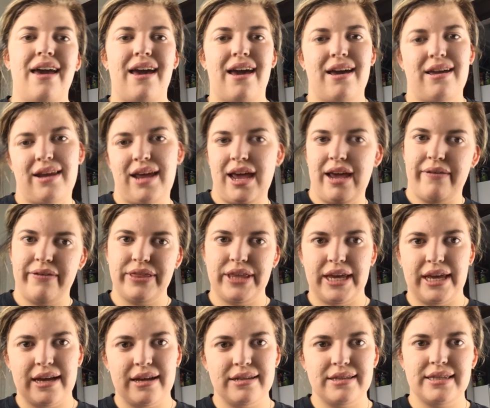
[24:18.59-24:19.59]
and
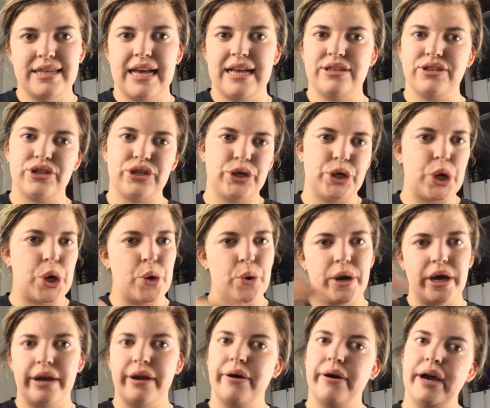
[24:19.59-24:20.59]
everything else that's
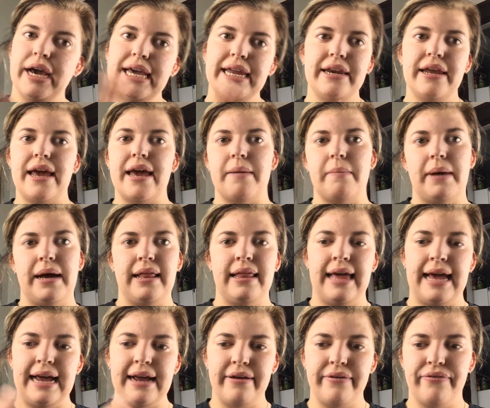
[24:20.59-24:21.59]
going on in
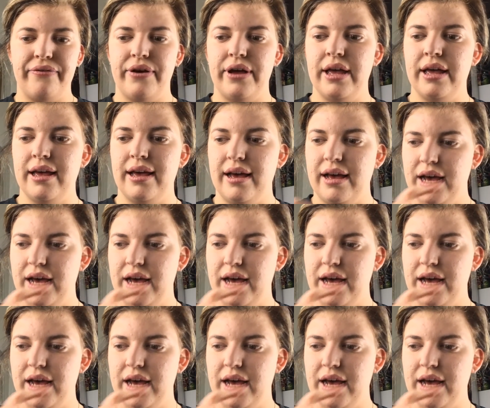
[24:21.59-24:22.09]
my life.